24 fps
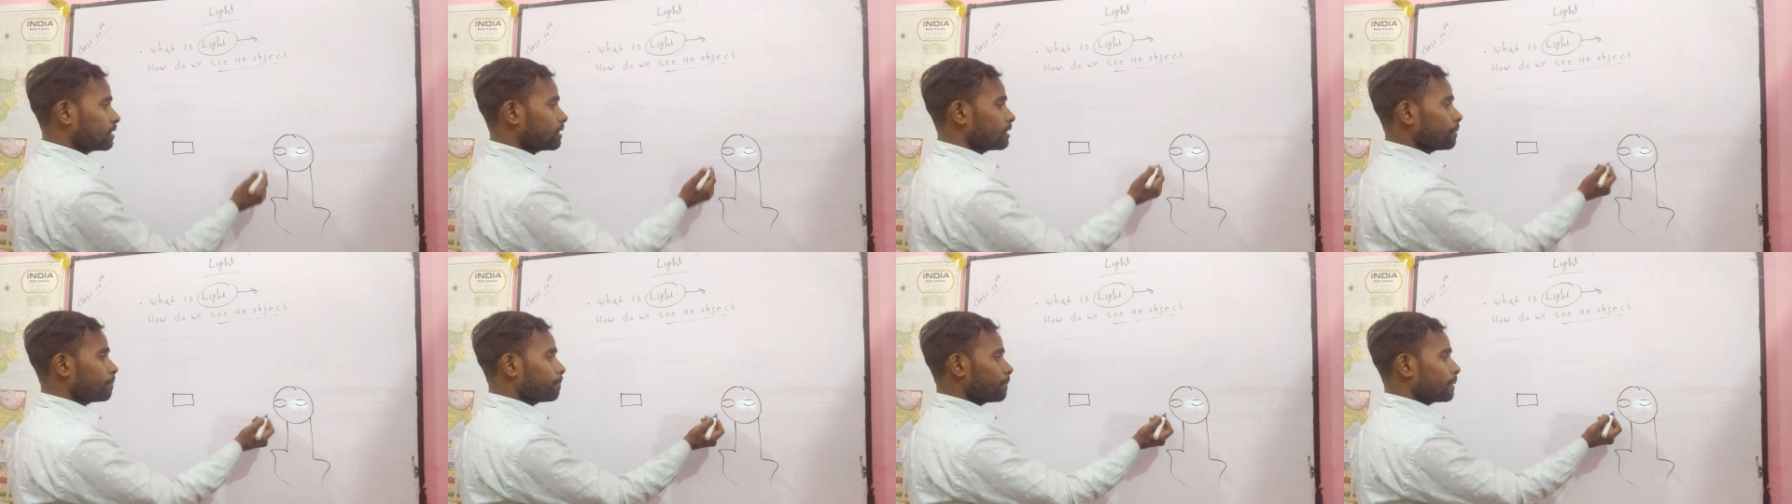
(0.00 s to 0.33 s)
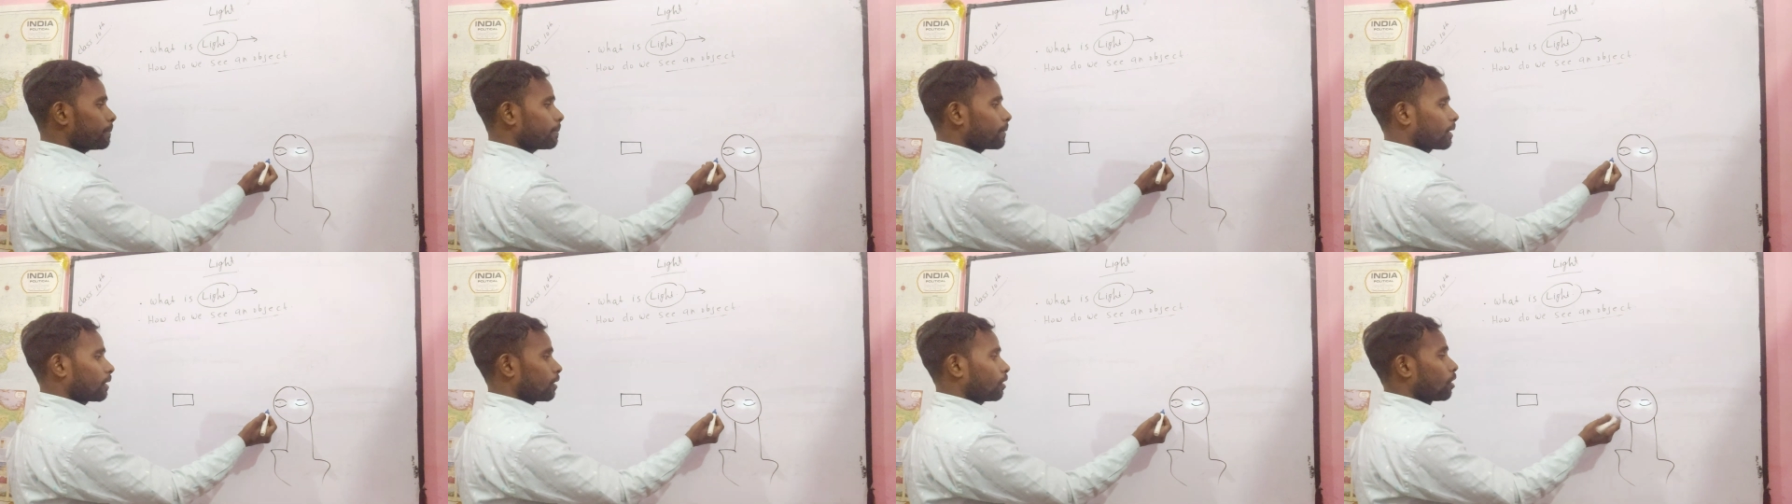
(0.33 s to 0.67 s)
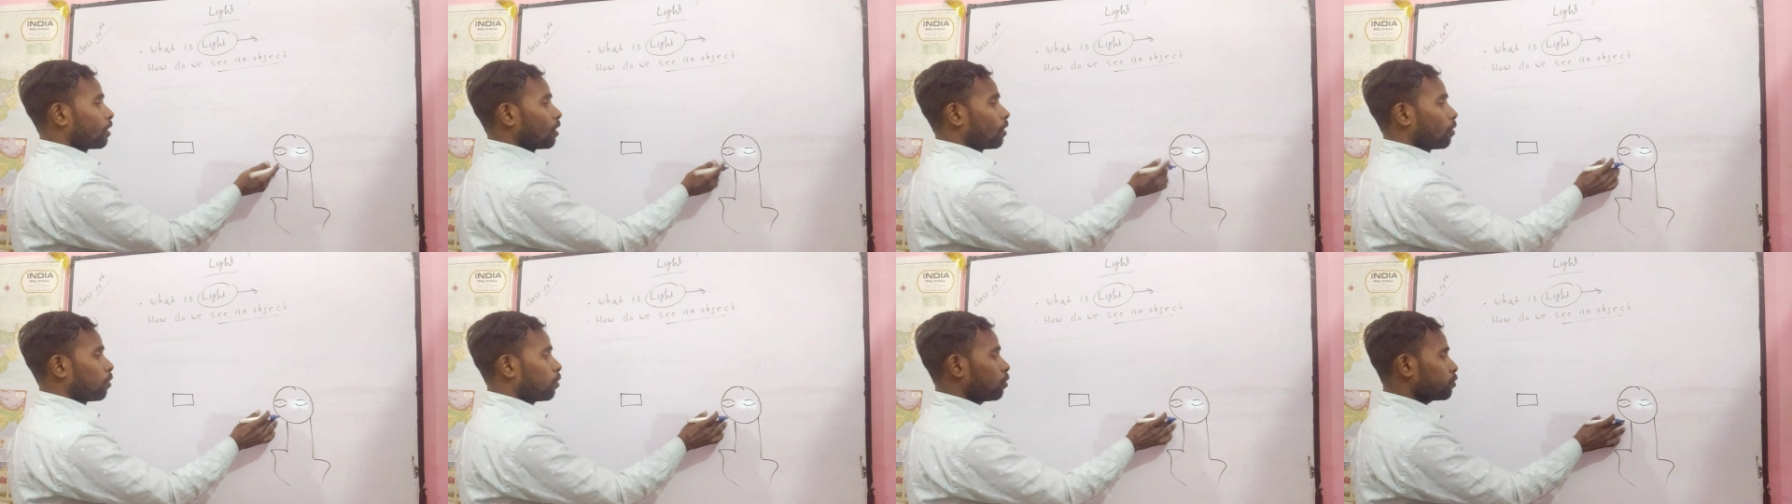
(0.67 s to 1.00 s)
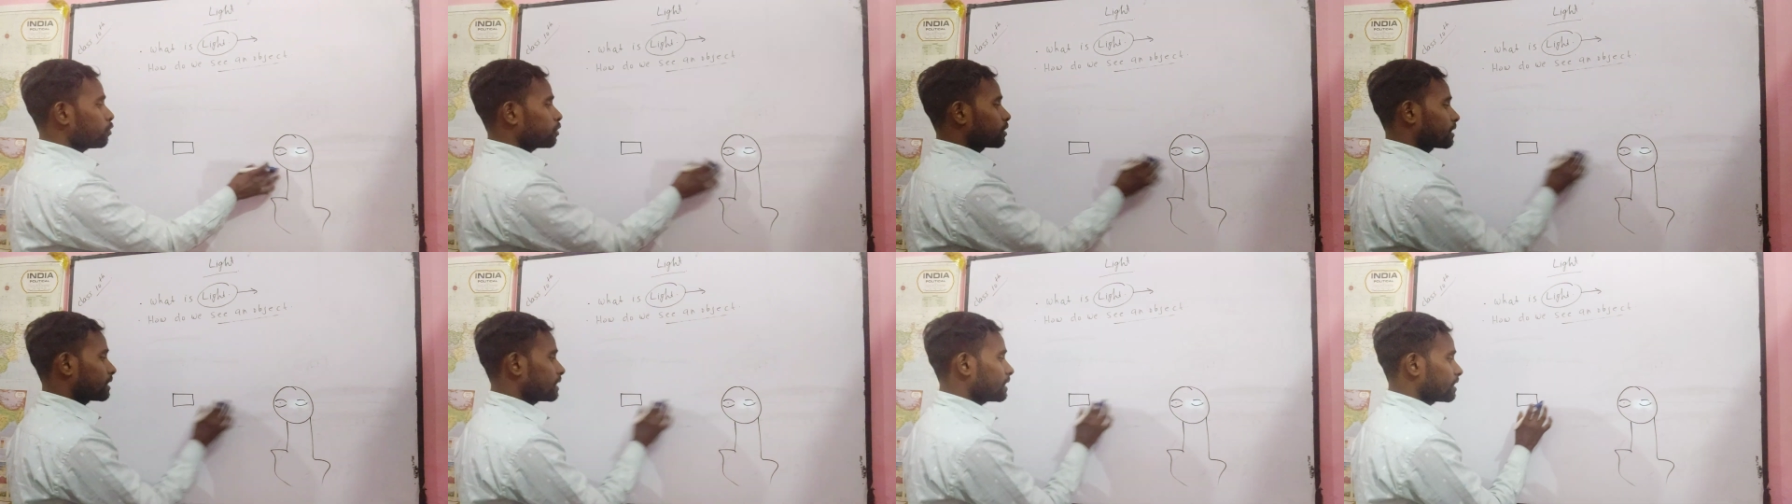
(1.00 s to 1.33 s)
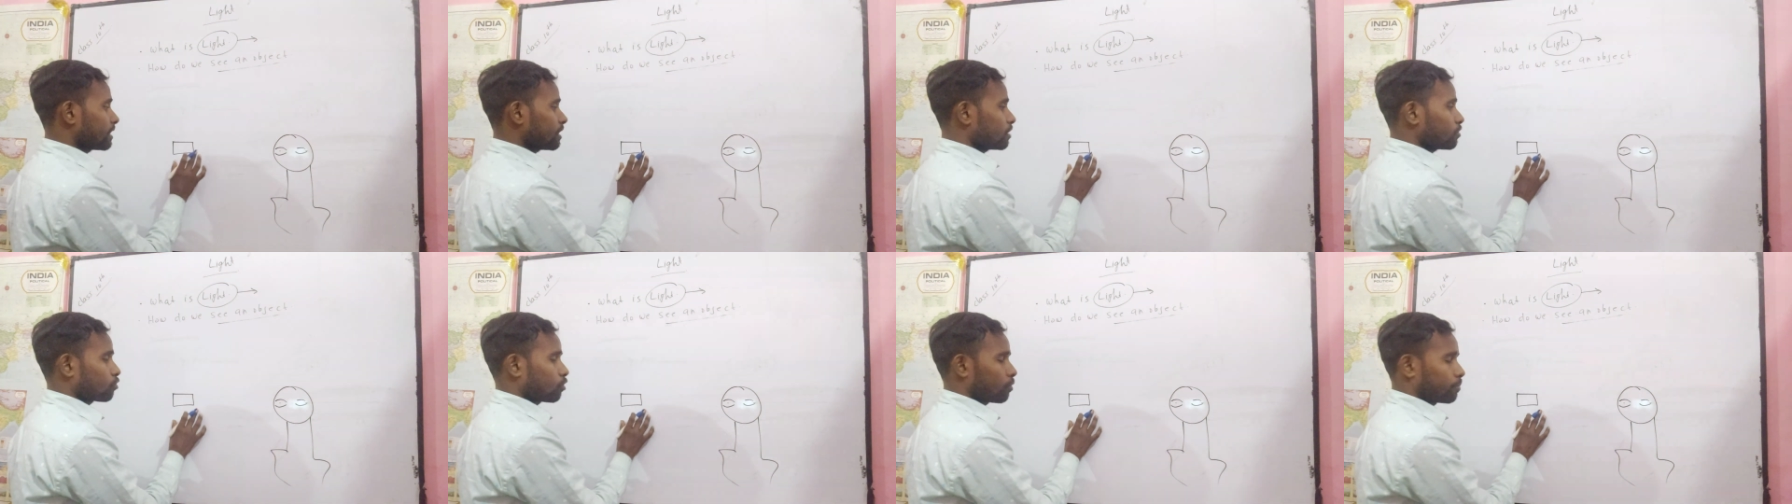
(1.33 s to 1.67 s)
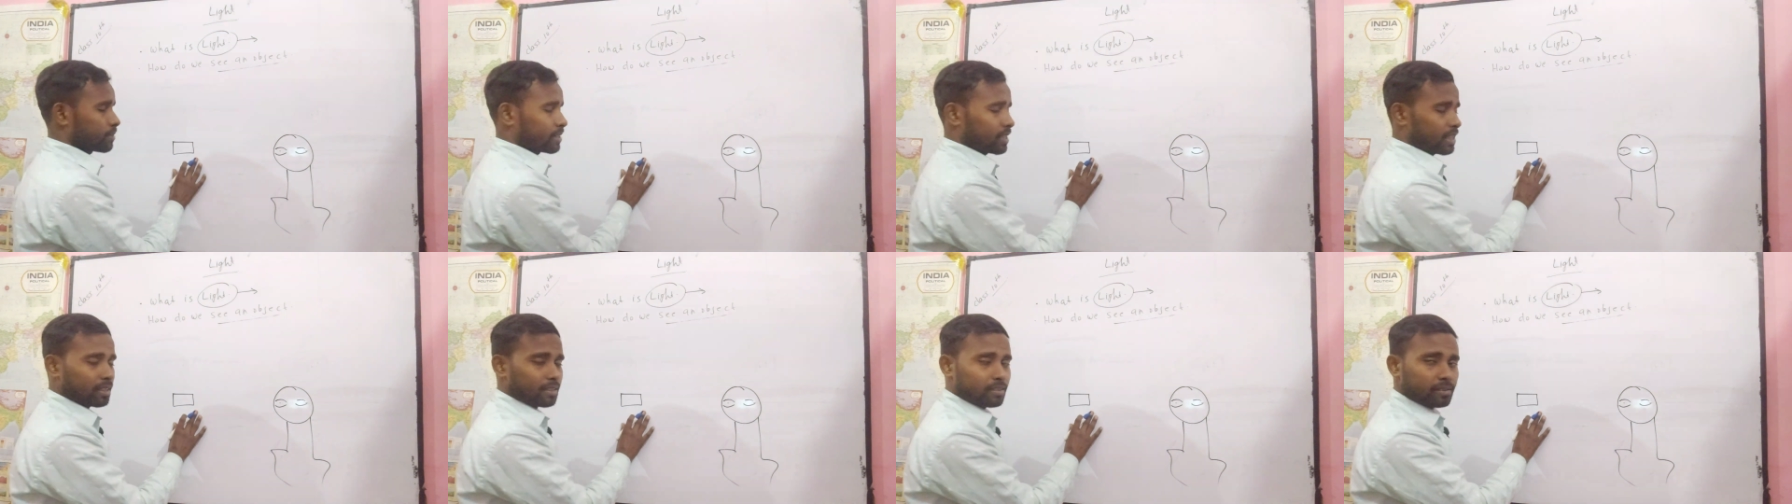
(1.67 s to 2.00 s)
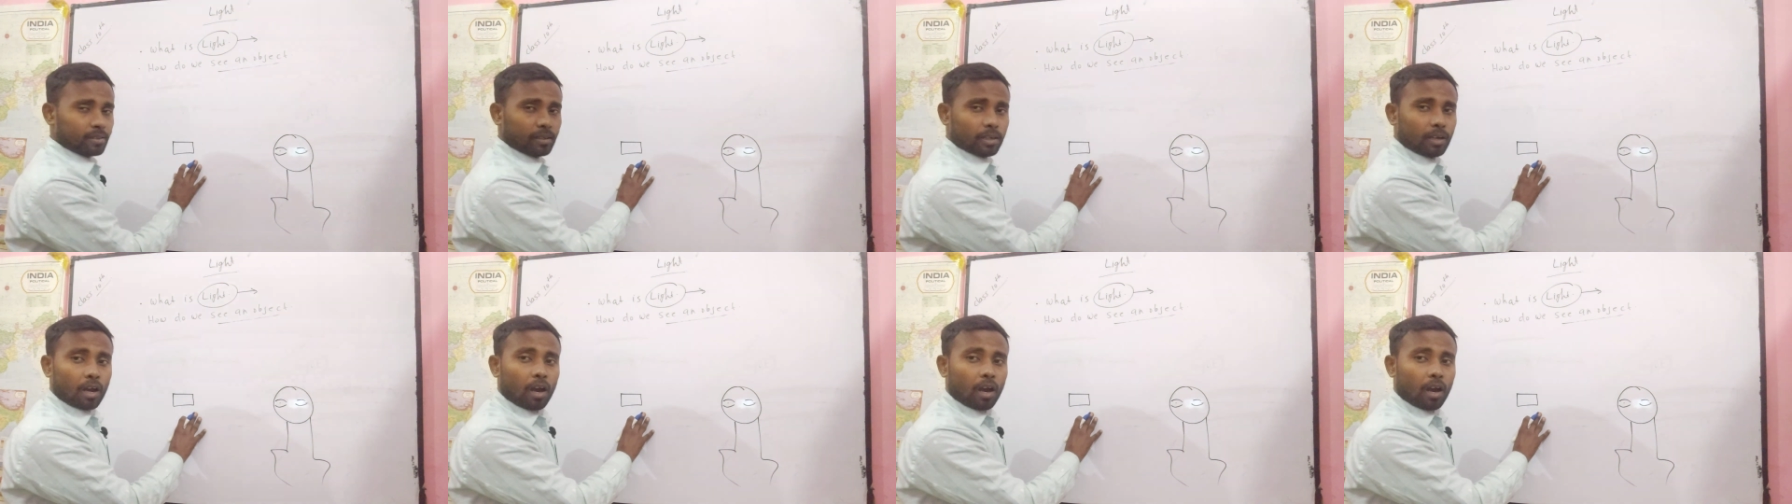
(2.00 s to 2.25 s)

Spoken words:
is the people who see this object.